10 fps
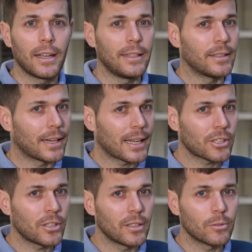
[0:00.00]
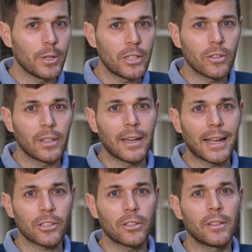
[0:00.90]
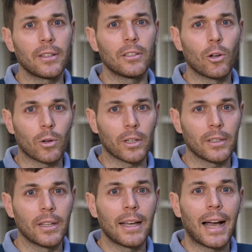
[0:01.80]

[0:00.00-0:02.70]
international, regional, national, local,